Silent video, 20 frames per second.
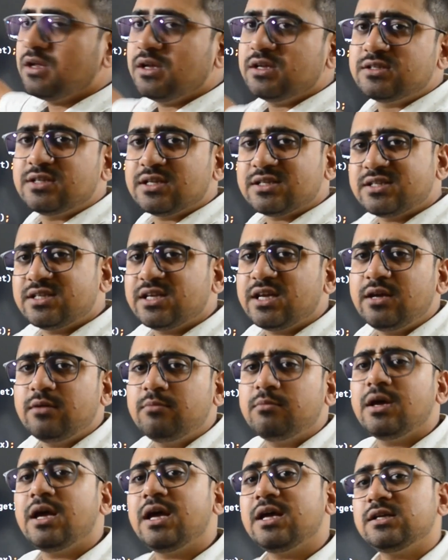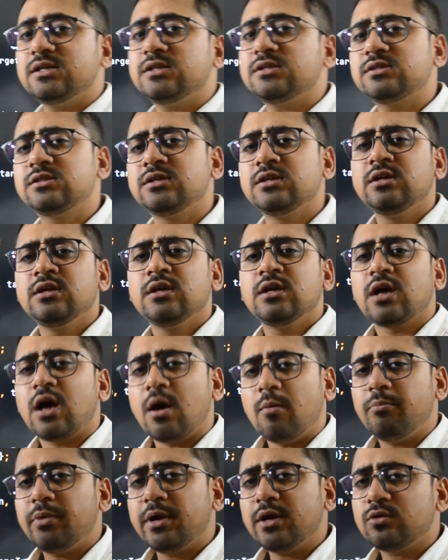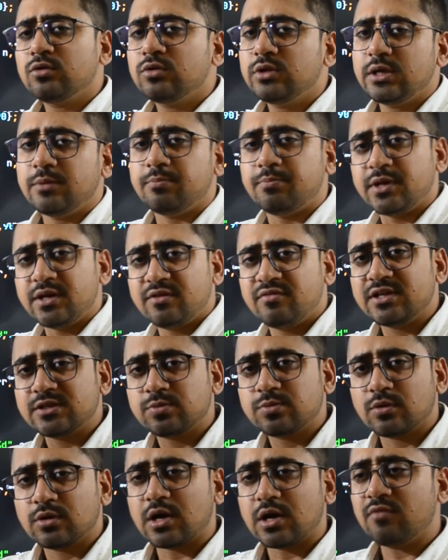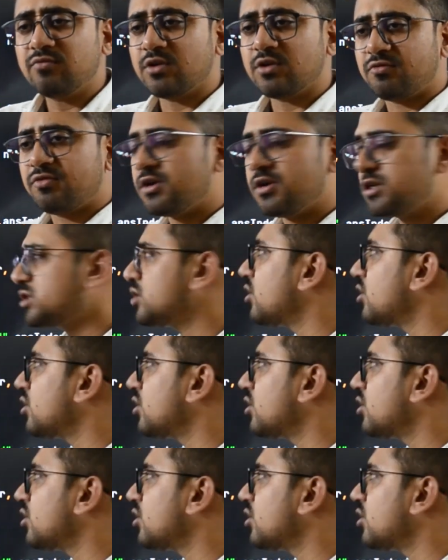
is the same as compared to the previous program for first